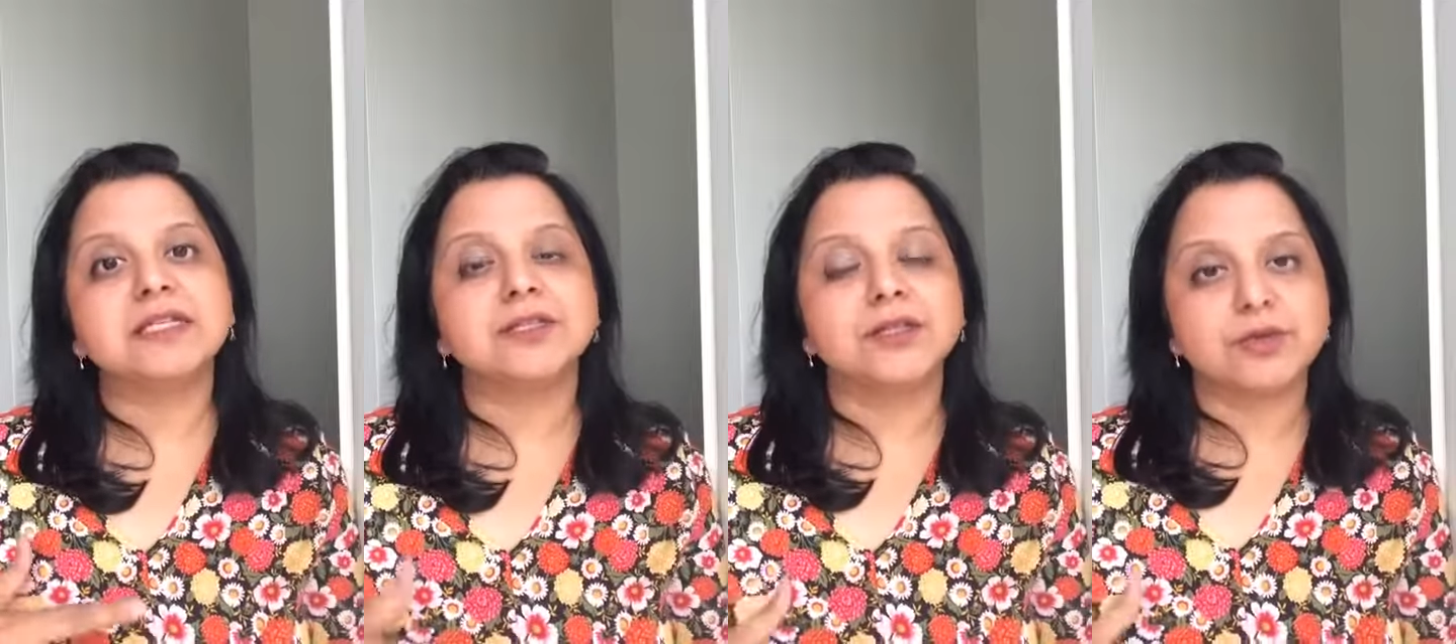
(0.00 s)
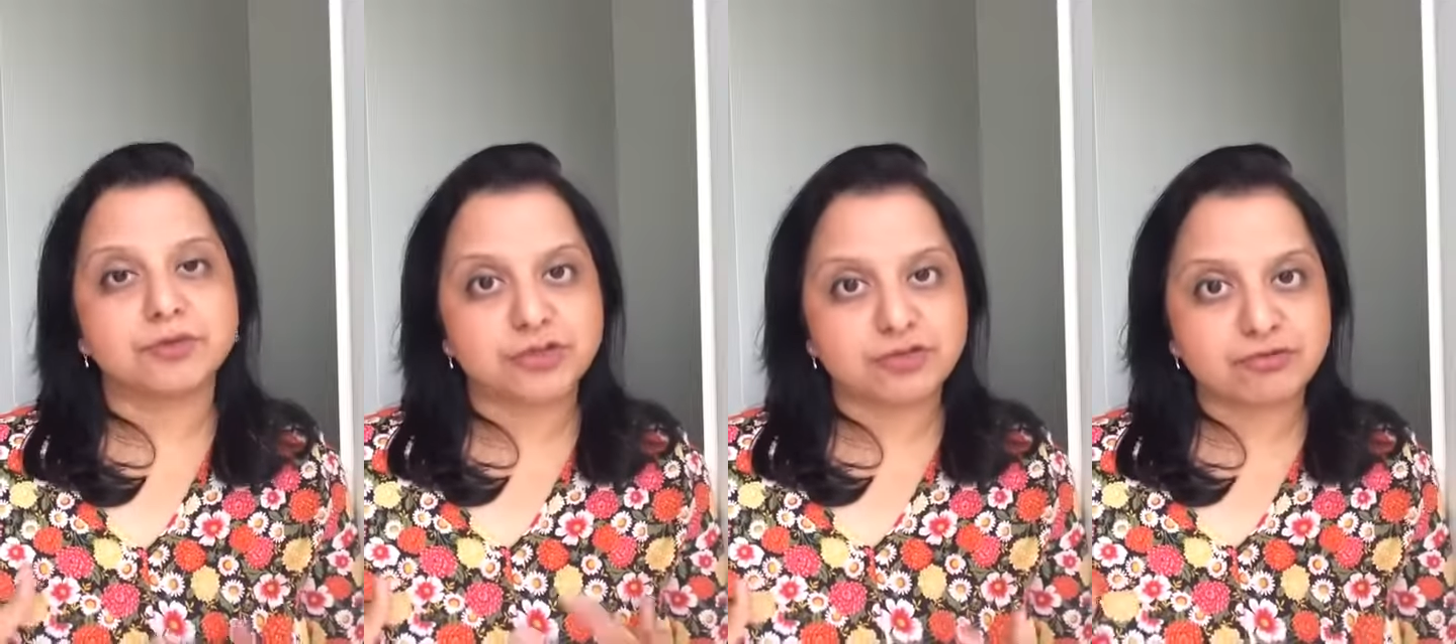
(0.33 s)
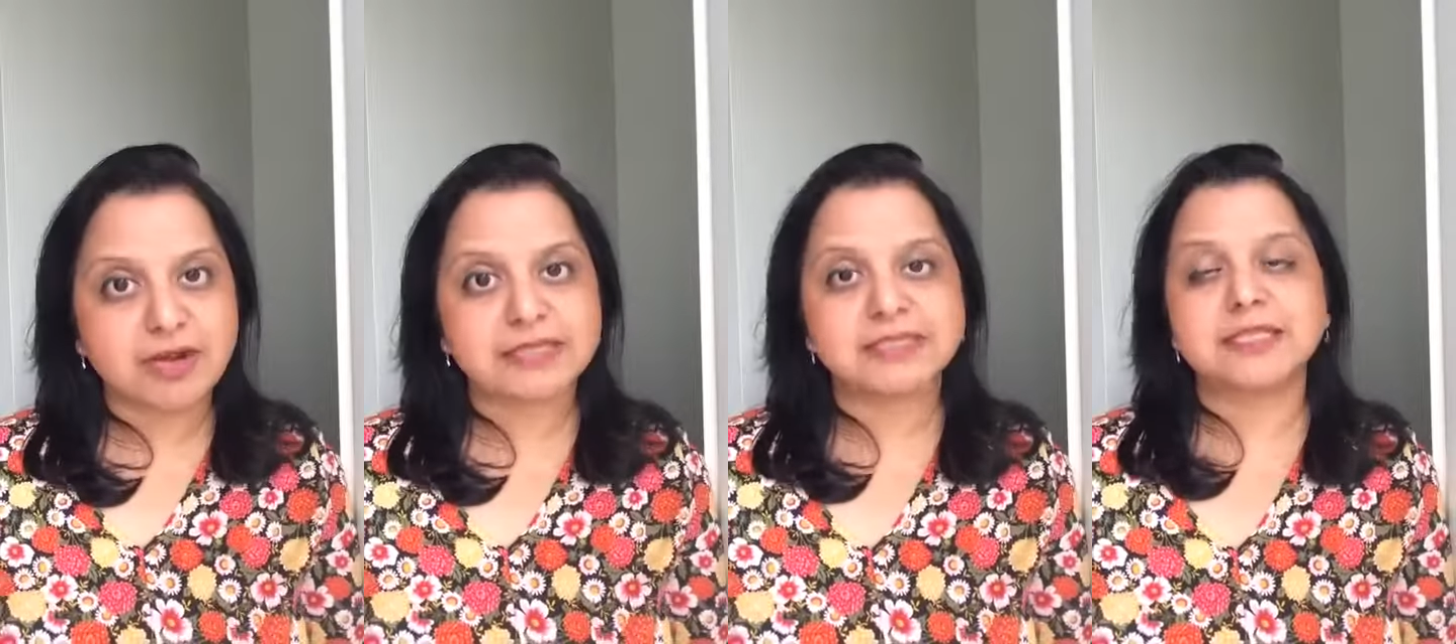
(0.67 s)
you know,
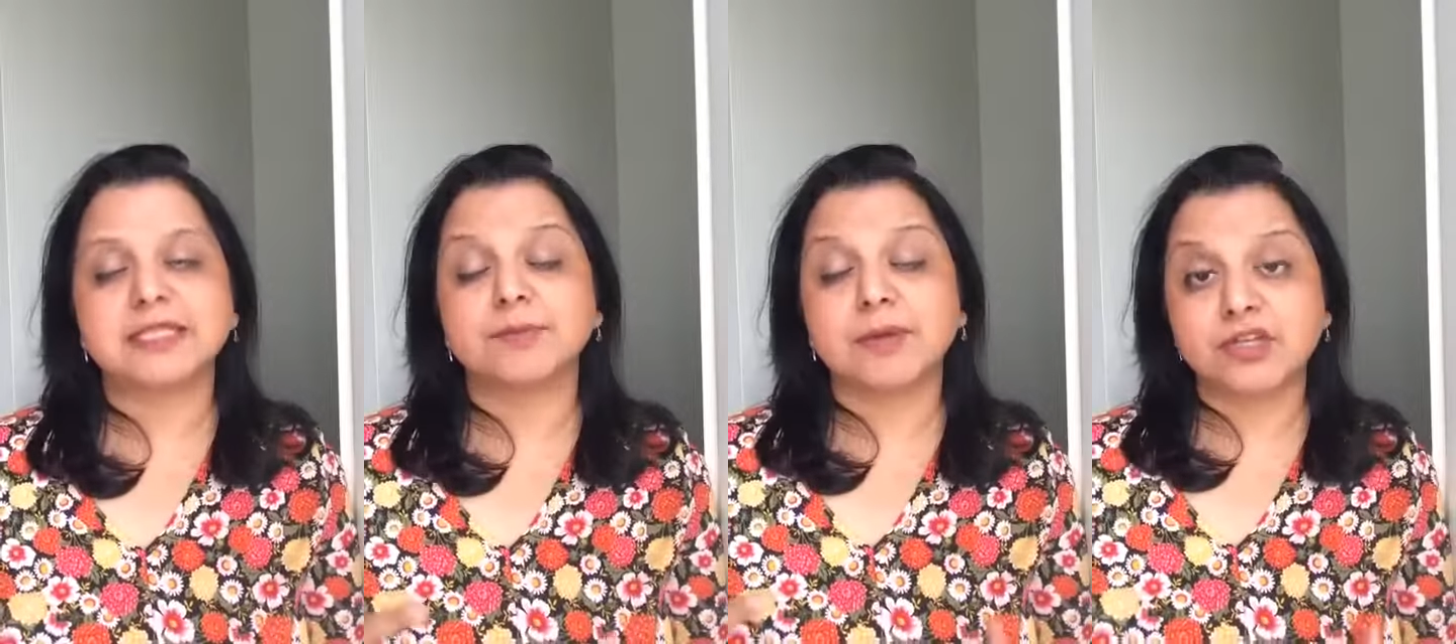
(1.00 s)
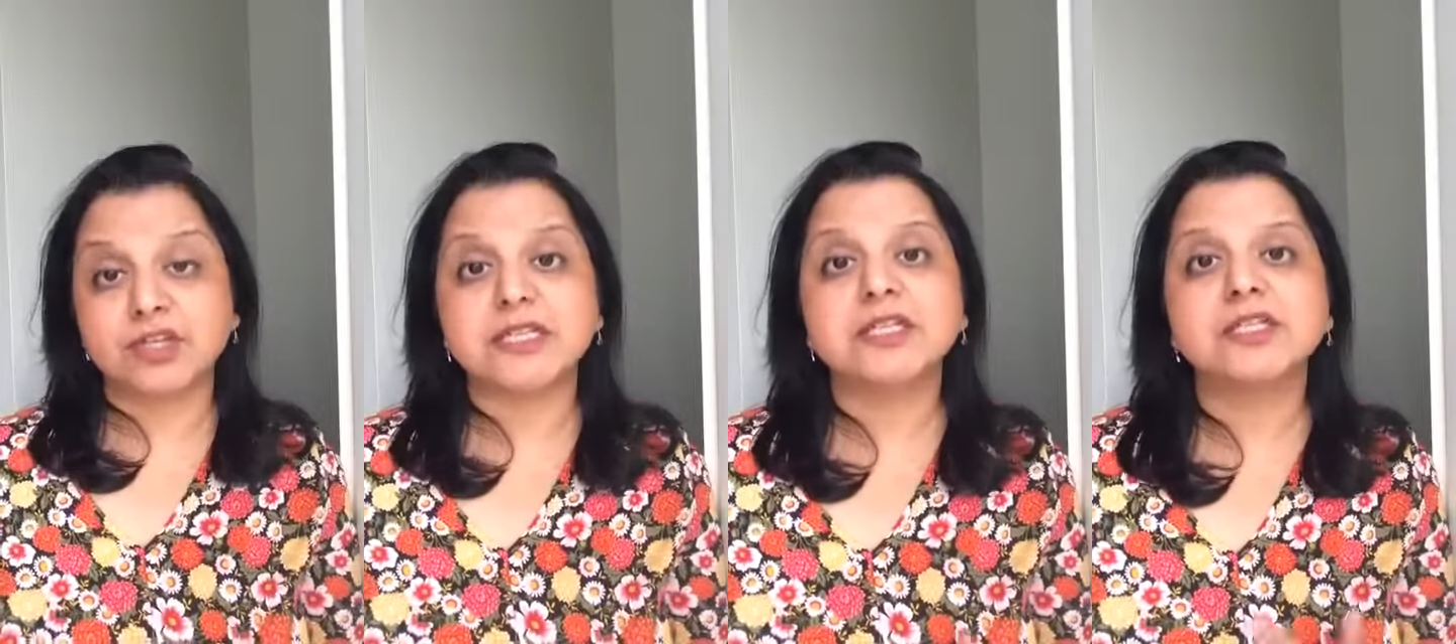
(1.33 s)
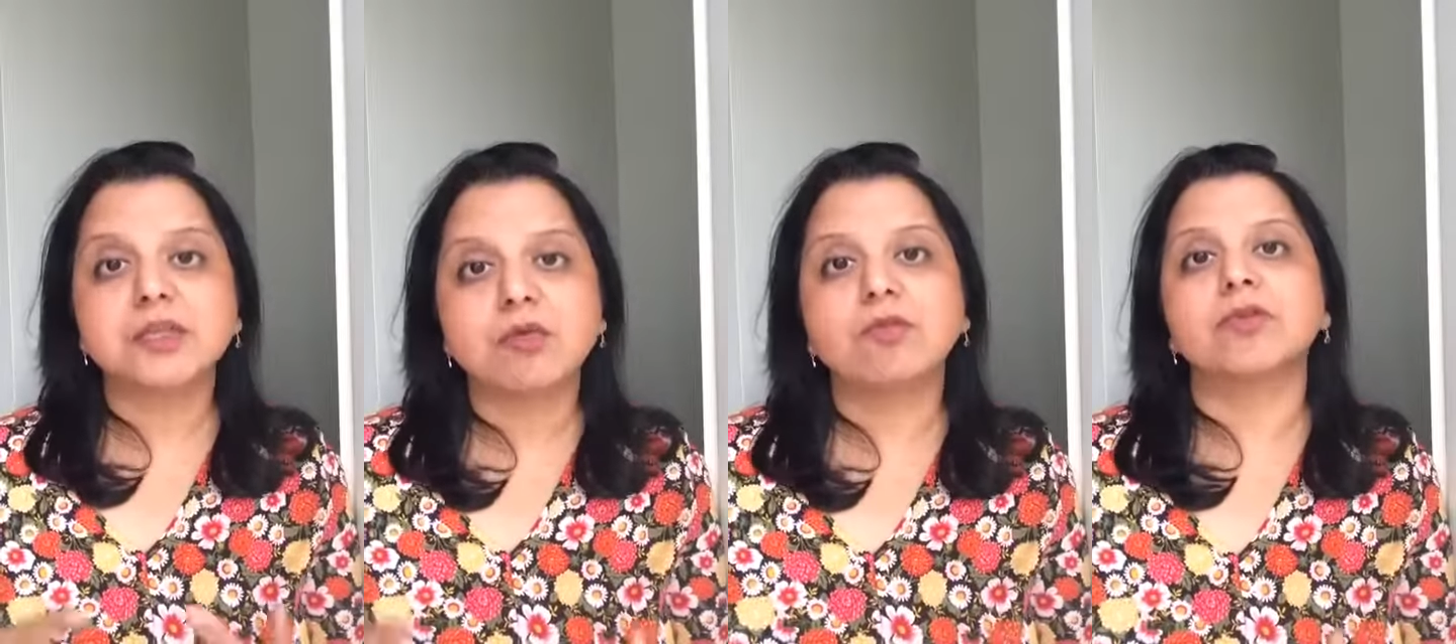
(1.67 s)
stressed, especially
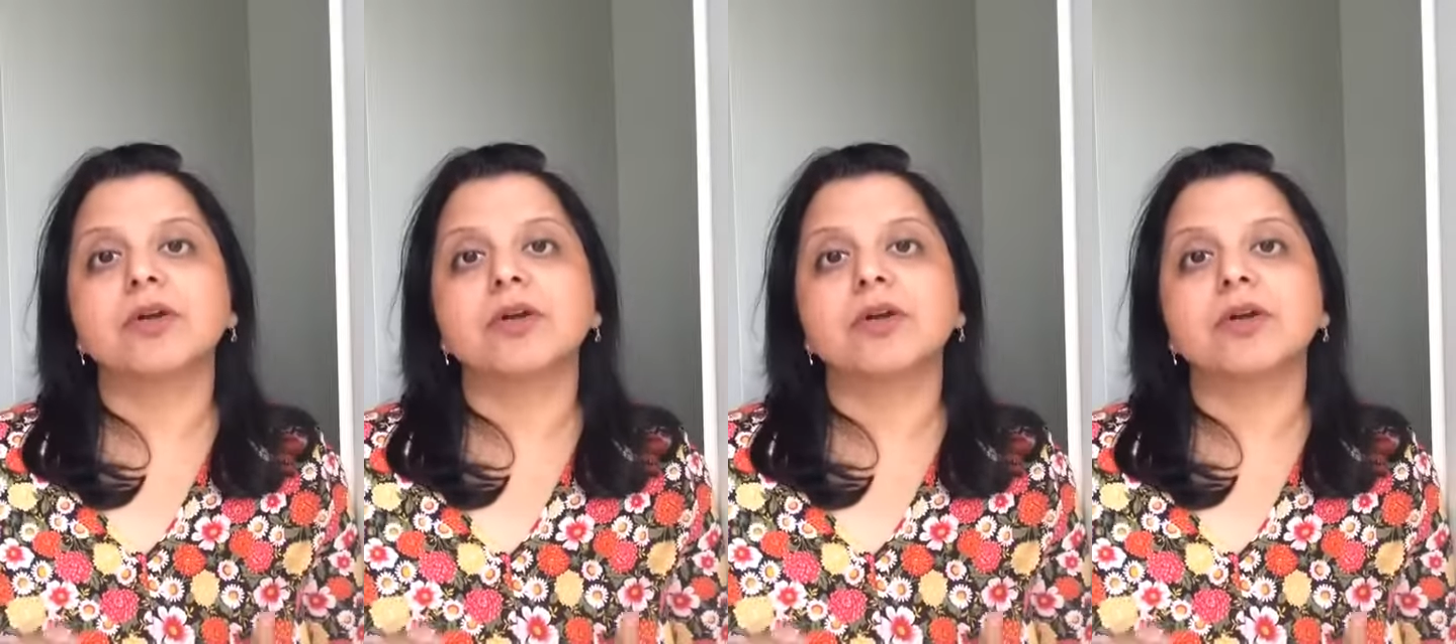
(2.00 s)
so for